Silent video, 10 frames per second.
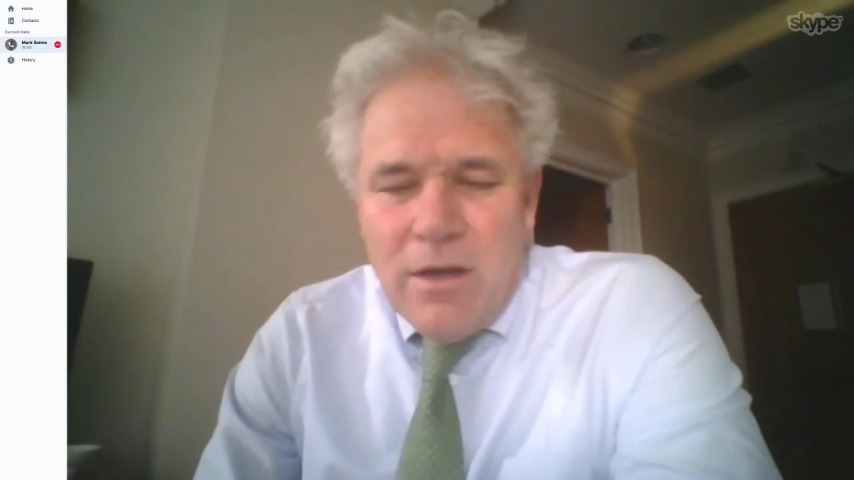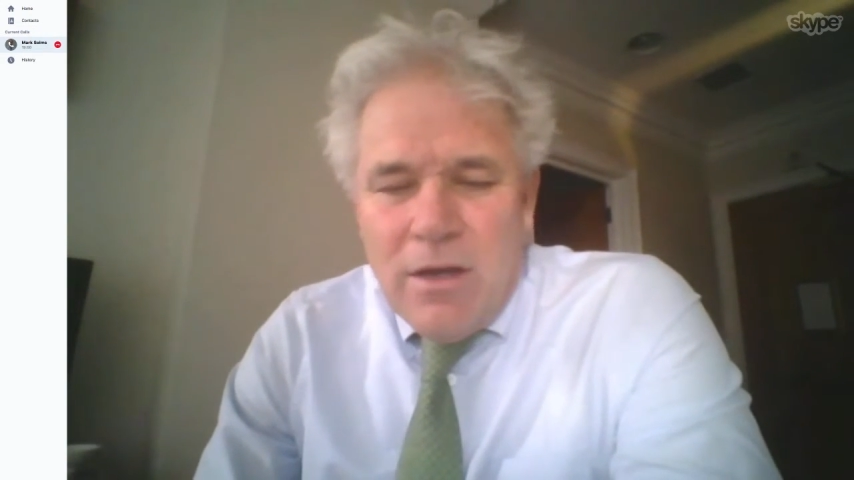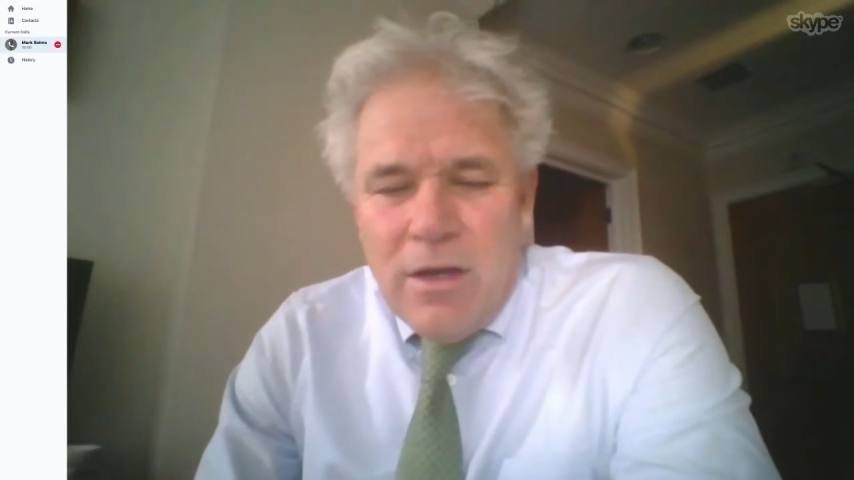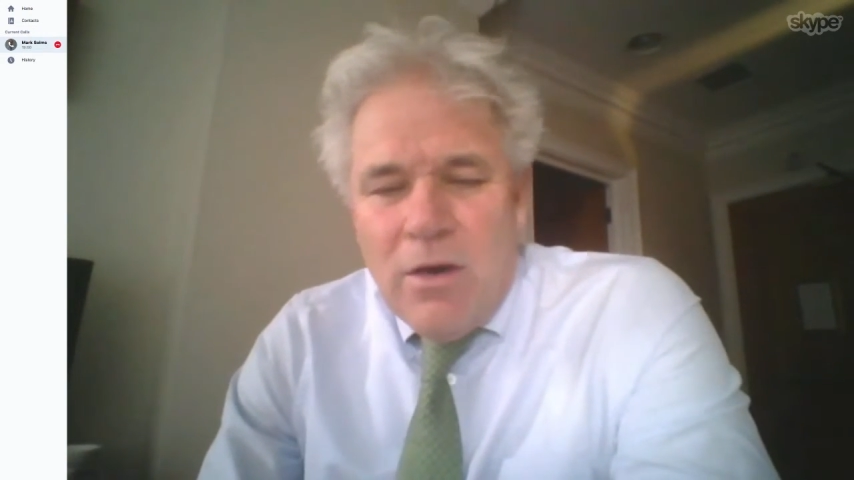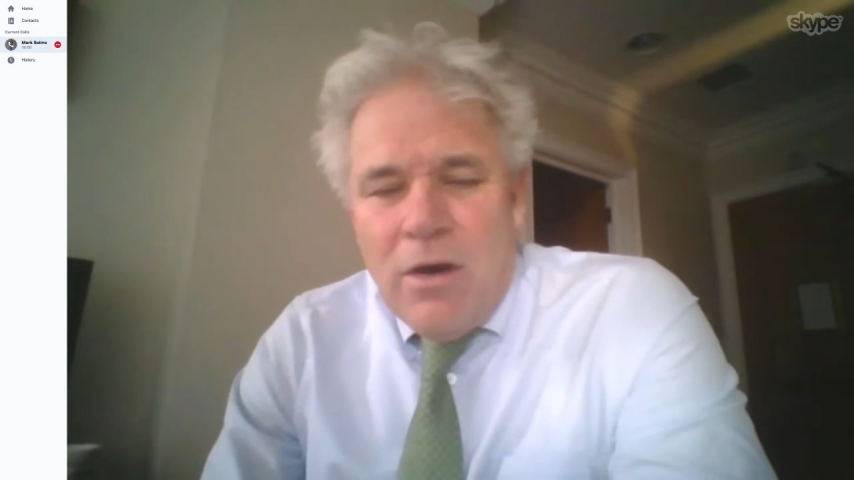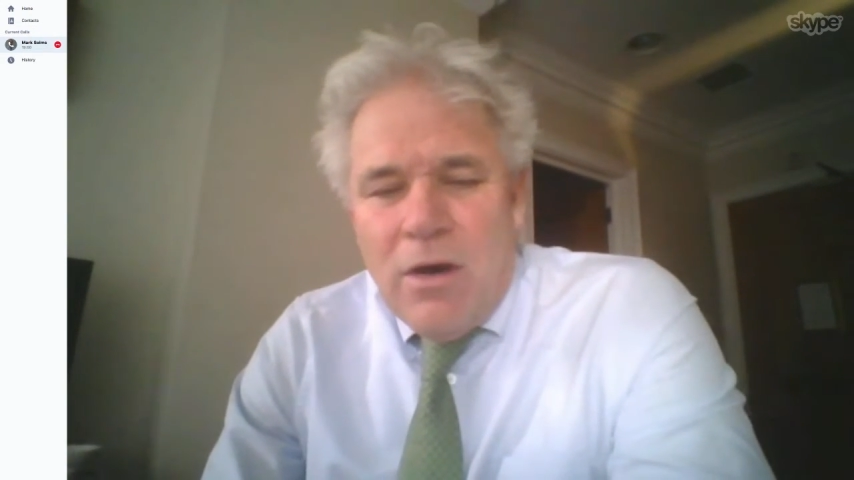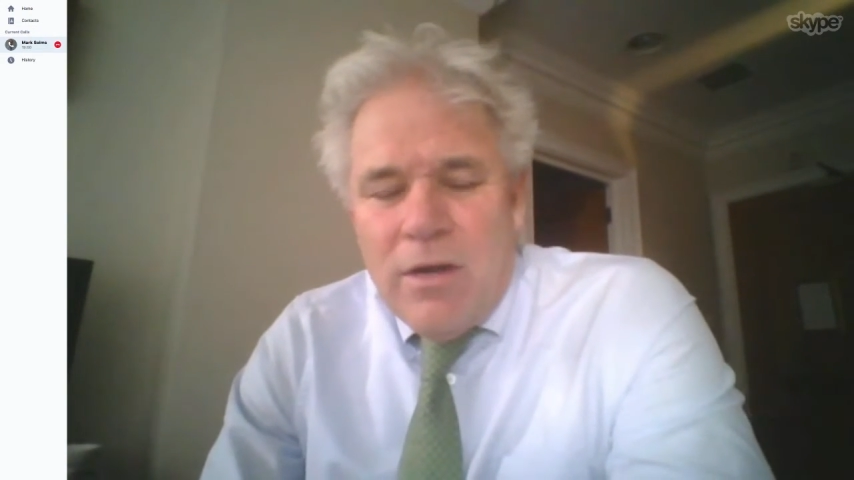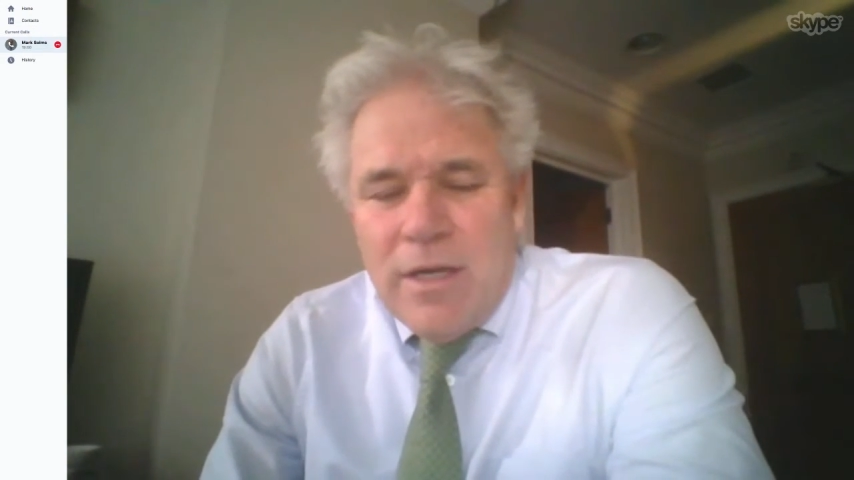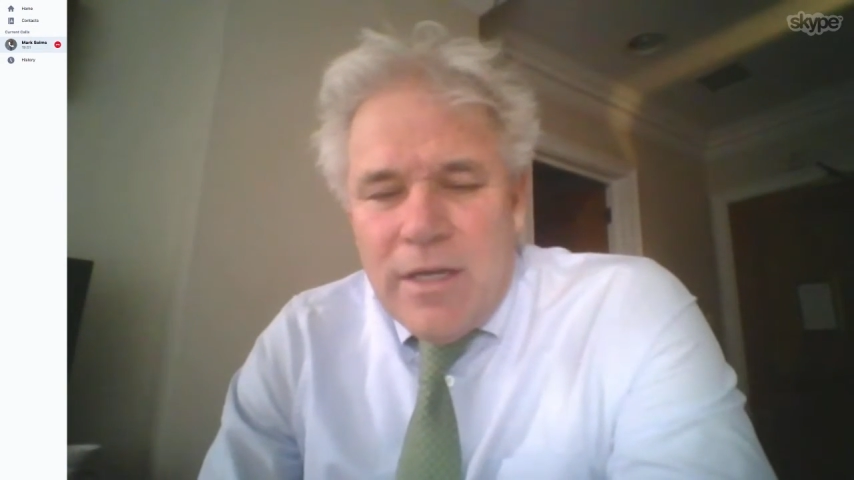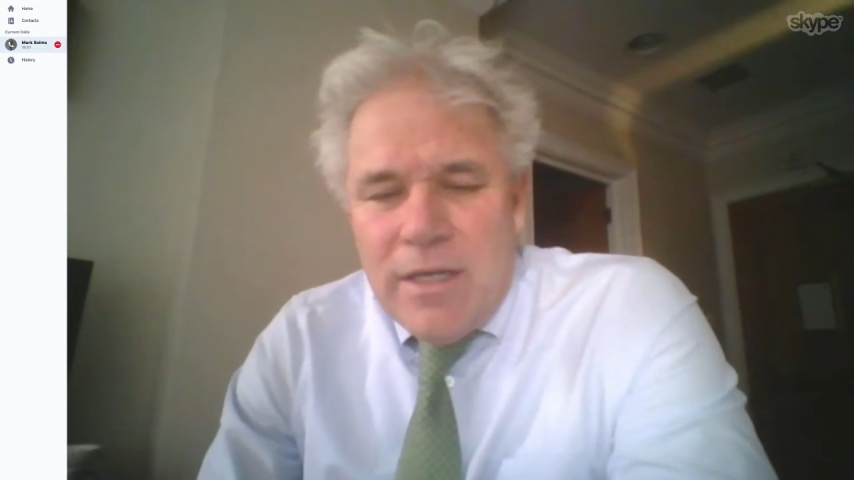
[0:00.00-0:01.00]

uh are uh,